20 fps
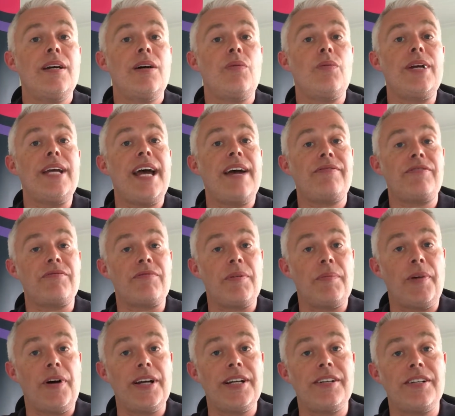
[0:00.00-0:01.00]
We have to
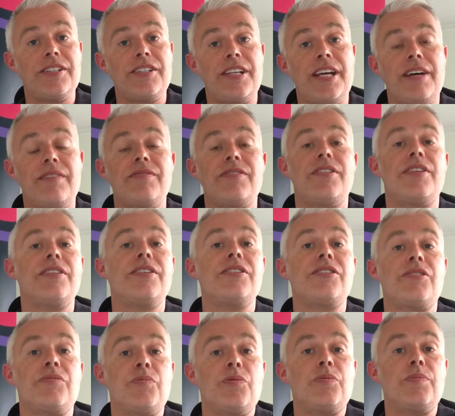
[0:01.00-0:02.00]
remind ourselves that the
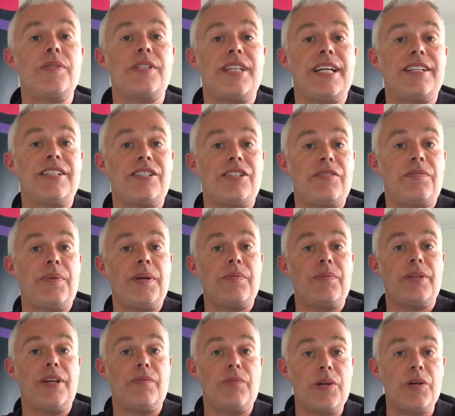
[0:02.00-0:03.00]
small percentage of
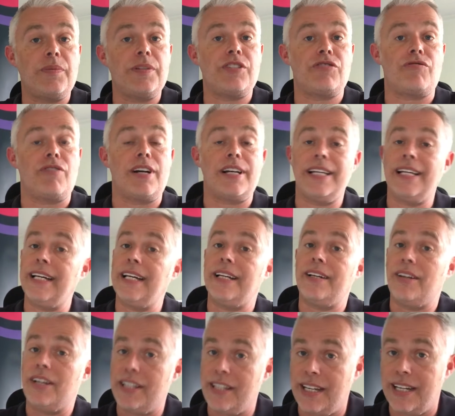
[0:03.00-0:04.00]
people that will be struggling, and
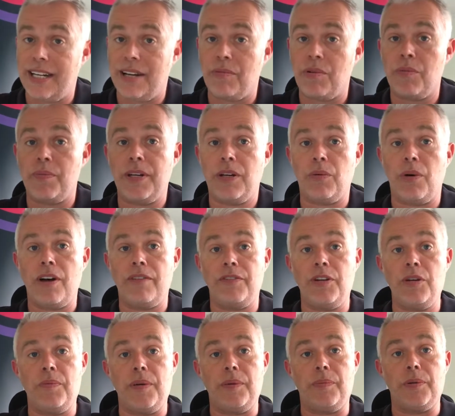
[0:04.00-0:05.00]
I think there will be quite a
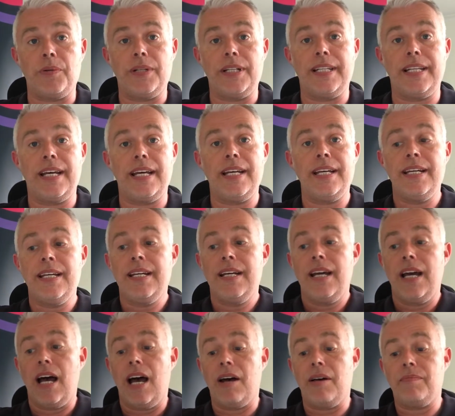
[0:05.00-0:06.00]
few people in
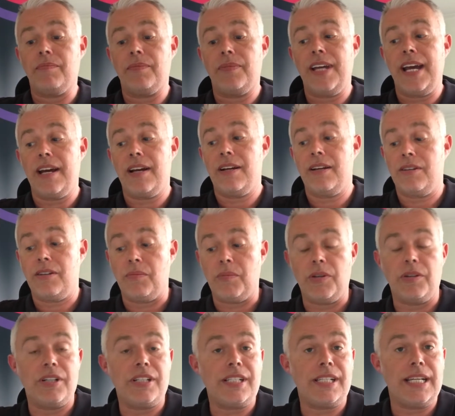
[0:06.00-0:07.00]
that
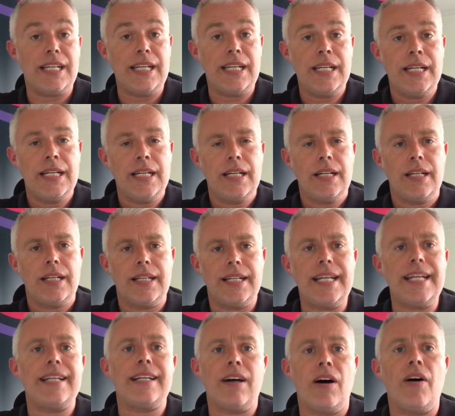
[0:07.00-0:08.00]
community,
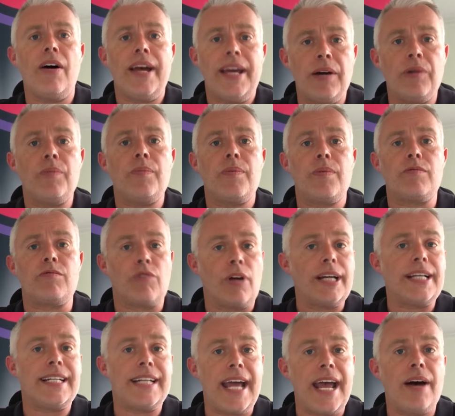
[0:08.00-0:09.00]
need our help
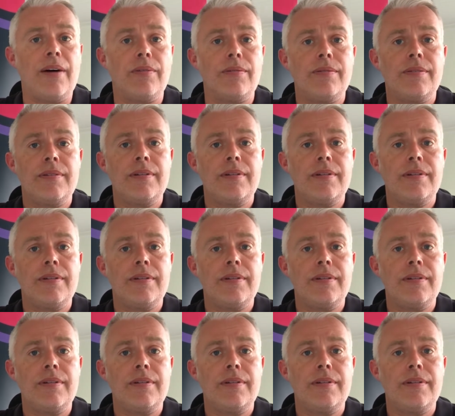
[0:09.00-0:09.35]
right now.